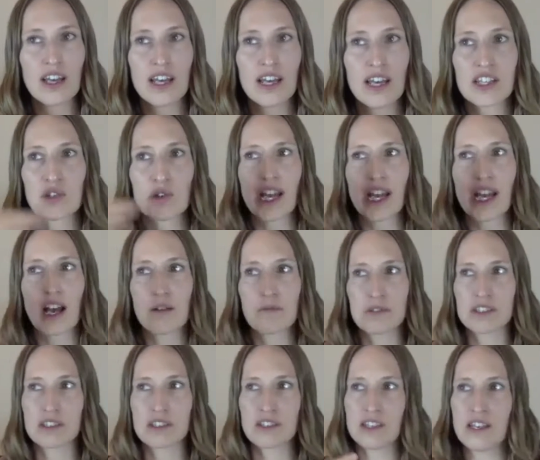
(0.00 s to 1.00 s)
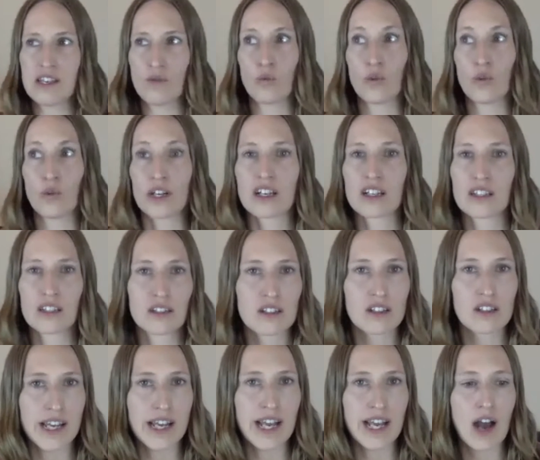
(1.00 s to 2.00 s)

So it helps to see what it can look like,